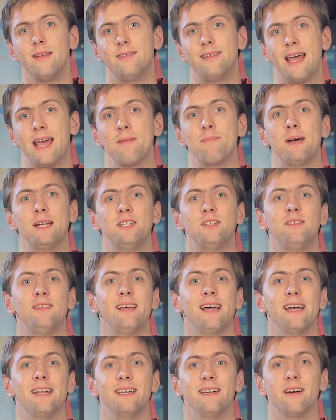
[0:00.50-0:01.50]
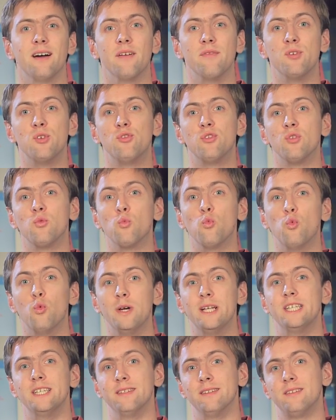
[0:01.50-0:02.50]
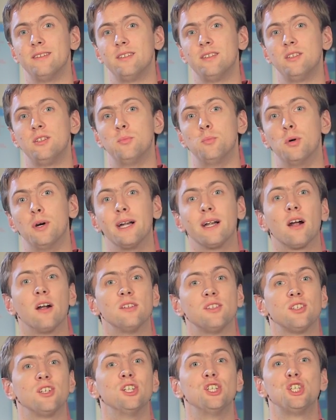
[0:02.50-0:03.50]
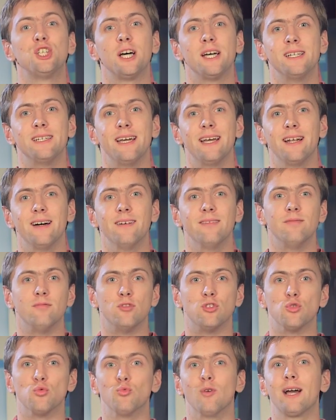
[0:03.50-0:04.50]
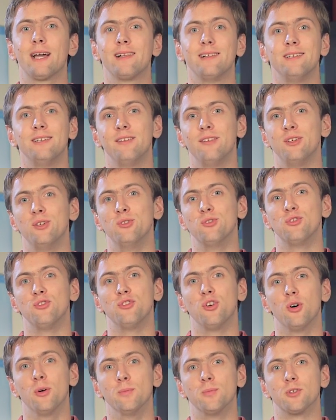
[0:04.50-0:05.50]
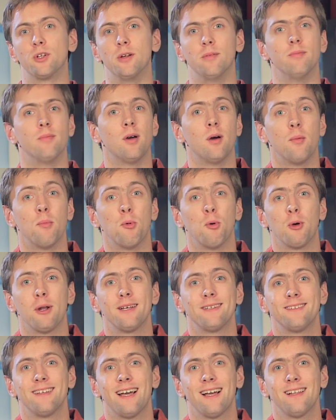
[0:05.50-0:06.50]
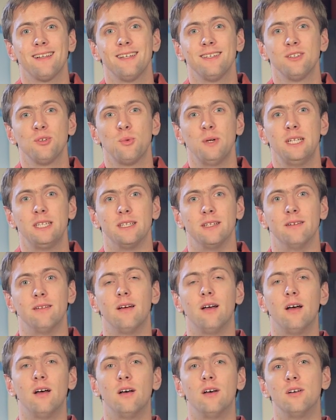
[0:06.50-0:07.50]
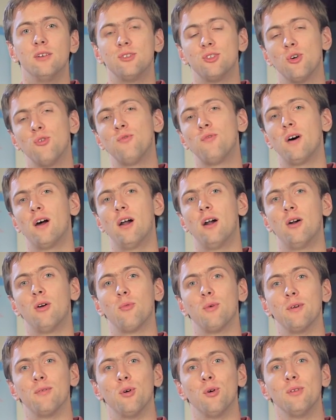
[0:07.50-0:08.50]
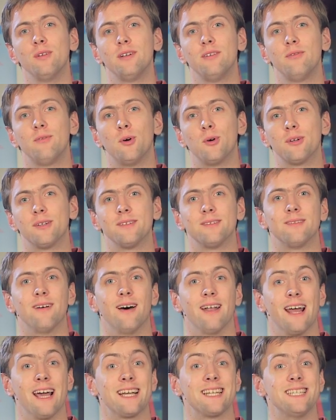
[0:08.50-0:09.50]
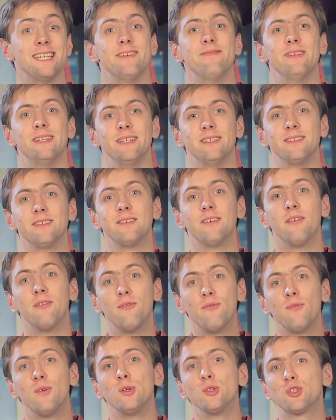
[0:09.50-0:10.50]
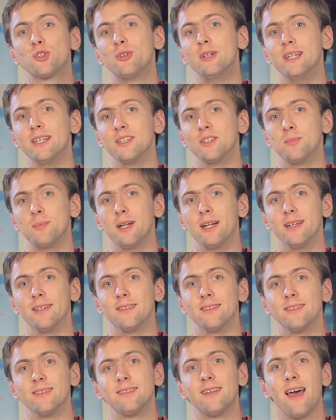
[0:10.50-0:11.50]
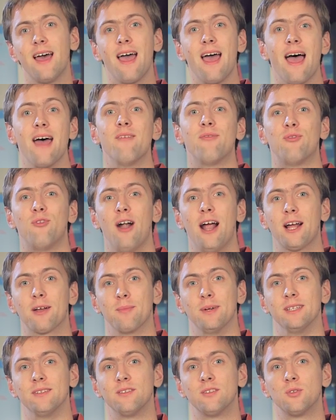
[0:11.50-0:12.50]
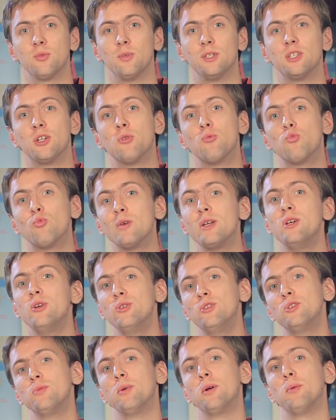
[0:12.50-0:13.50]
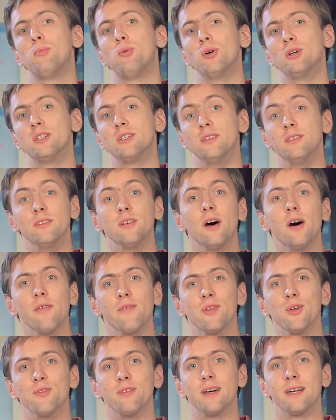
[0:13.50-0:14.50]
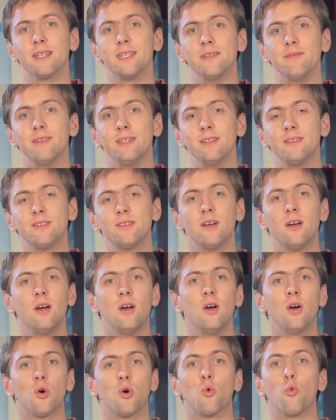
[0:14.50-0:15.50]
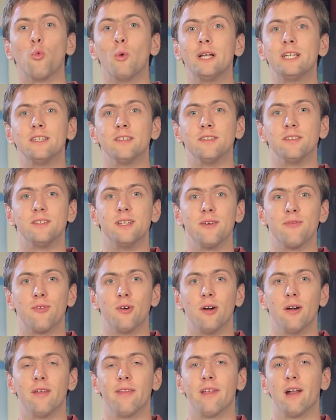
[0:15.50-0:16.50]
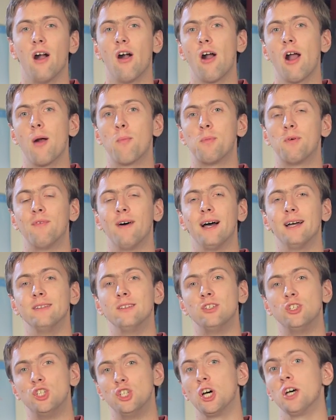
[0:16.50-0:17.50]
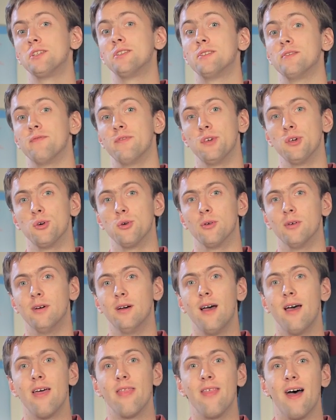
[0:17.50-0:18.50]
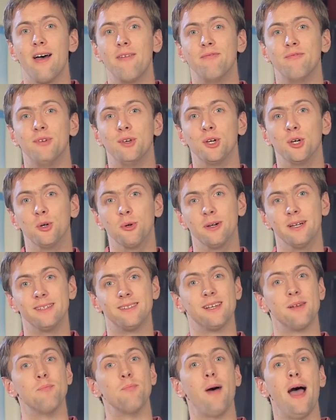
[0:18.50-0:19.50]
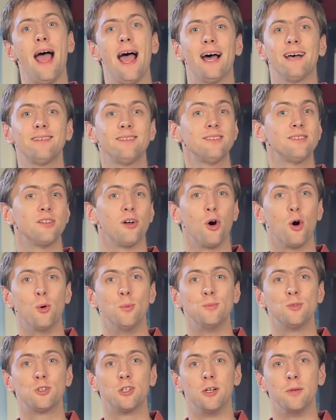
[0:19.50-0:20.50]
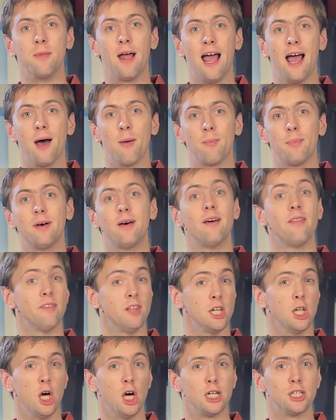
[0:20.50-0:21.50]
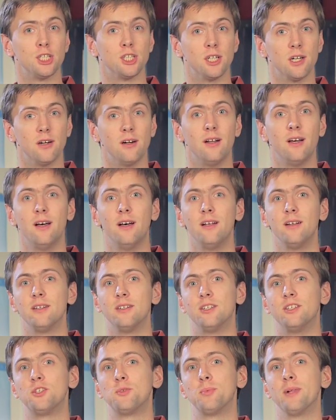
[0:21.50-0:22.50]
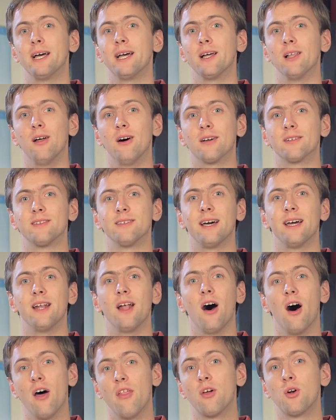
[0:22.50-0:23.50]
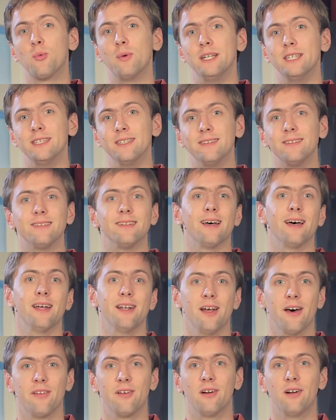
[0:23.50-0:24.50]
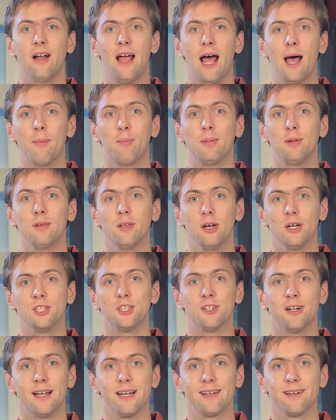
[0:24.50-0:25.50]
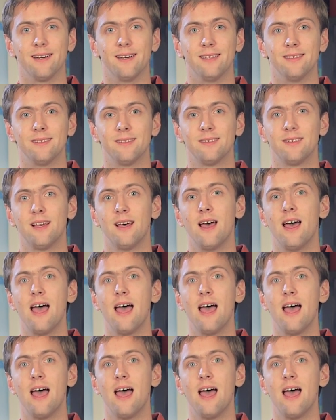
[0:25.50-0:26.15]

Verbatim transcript: Dan mentioned the idea of using widgets to bring our Sunshine data directly to the user's home screen. But what exactly is a widget? So far, we've only focused on activities, full screen experiences, and fragments, which are reusable portions of those activities. Widgets differ in that our app provides just a view. That view is then passed to the home screen app, the launcher, to display alongside other widgets and other app launcher icons.